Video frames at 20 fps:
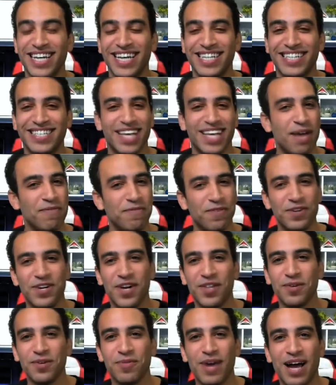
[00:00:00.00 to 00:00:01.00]
It's time for
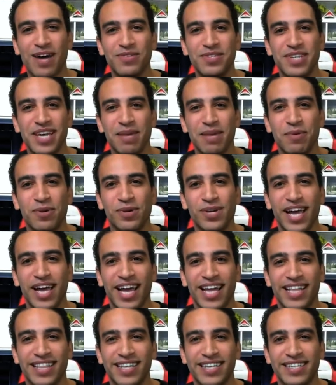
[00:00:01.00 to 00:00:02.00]
another roundtable,
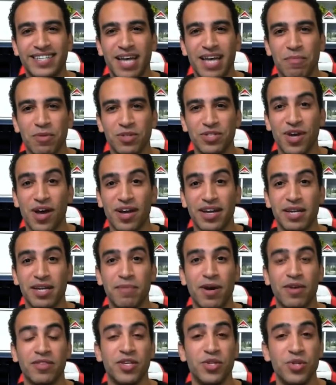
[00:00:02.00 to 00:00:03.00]
and this time we're talking
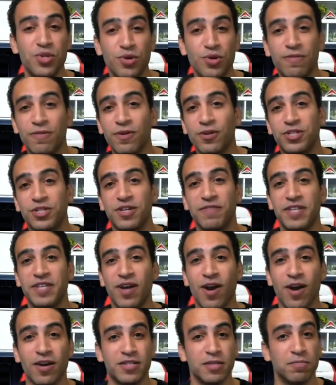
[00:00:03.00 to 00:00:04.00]
about the new version of the
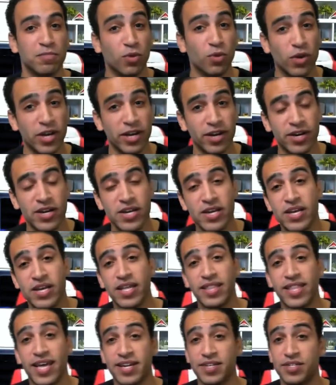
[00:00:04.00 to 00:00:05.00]
ARK Deployer
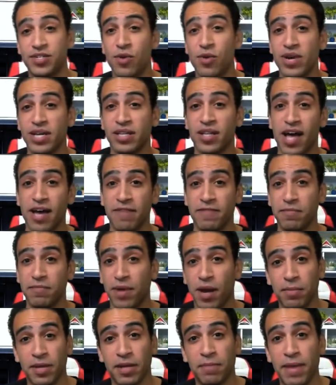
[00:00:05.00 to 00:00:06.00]
that is going live in
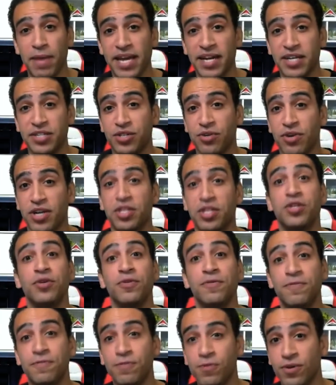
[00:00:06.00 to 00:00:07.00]
public beta during
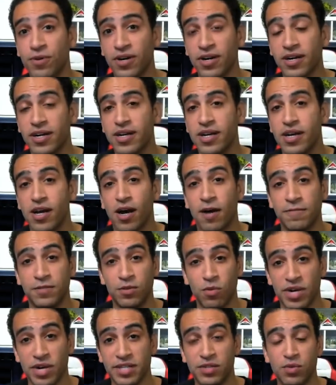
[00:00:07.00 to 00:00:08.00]
Q4 of
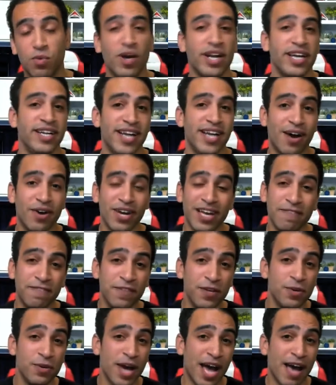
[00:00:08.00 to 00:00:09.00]
2020. Now,
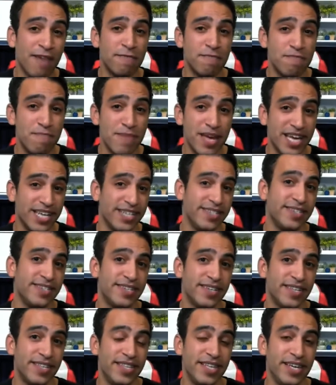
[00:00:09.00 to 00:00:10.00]
if you have
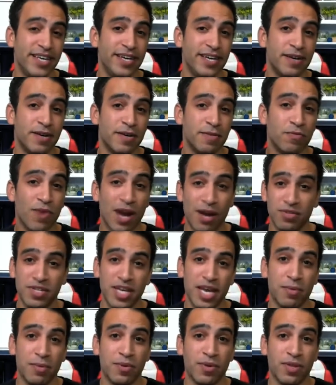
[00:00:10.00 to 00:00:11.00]
missed the
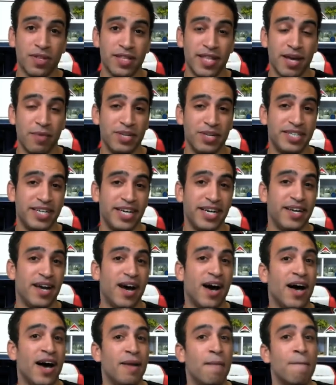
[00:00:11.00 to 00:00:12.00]
roundtable that we did
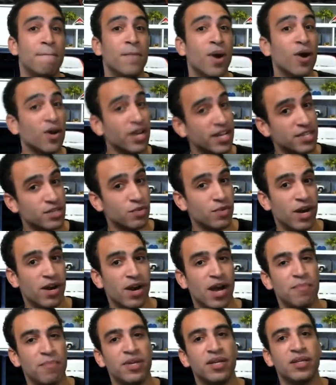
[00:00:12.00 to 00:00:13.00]
on Market
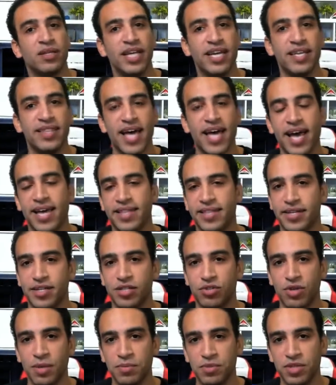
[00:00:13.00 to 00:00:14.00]
Square, I'm going to link that in the
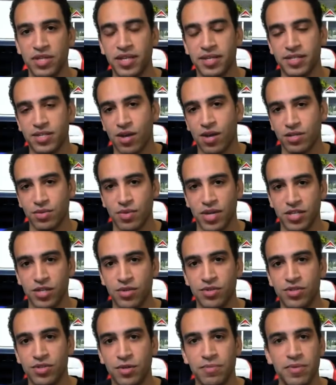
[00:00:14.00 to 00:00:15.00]
description. That's also on
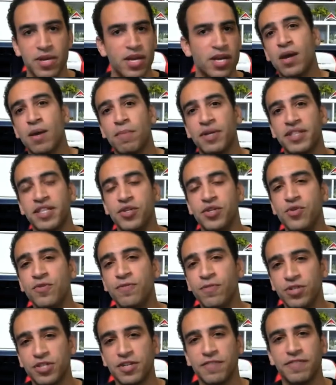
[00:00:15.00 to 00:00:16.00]
YouTube. But the new
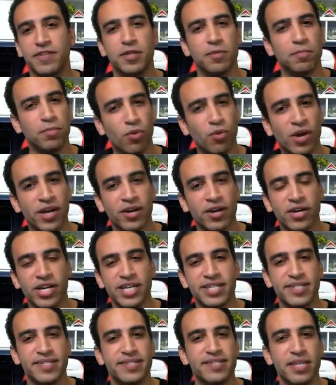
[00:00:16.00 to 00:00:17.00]
version of the deployer
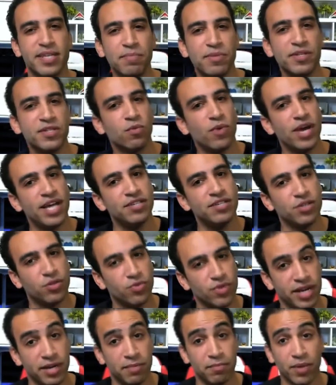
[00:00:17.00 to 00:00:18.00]
is the simplest way to
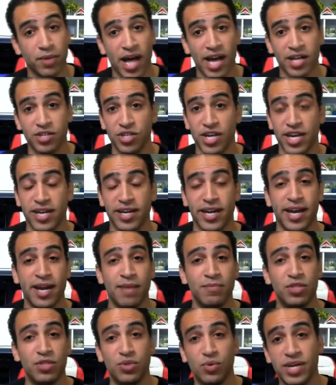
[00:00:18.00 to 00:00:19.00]
create a blockchain. And
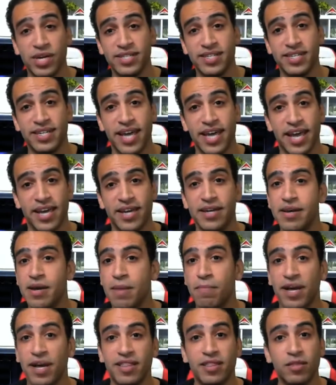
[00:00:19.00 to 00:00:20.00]
I'm joined today
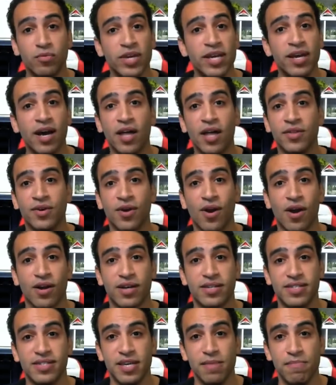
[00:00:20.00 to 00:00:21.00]
by 3 other
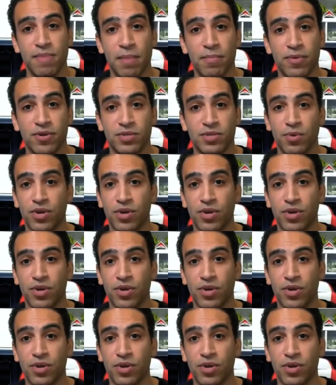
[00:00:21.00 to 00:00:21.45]
ARK team members.